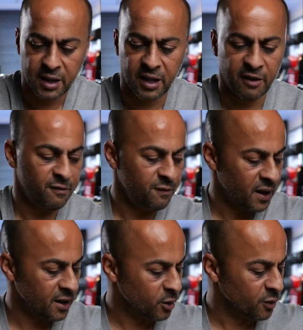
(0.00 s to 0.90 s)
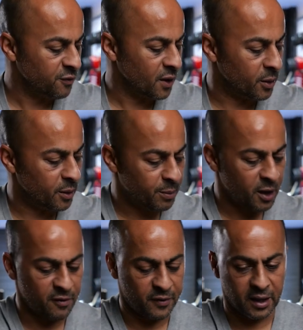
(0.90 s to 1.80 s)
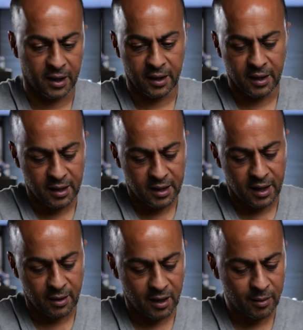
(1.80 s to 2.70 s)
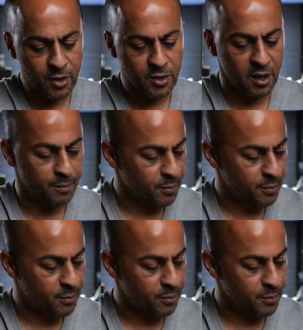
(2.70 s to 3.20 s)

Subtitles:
and they fit your phone perfectly. Now I'm using a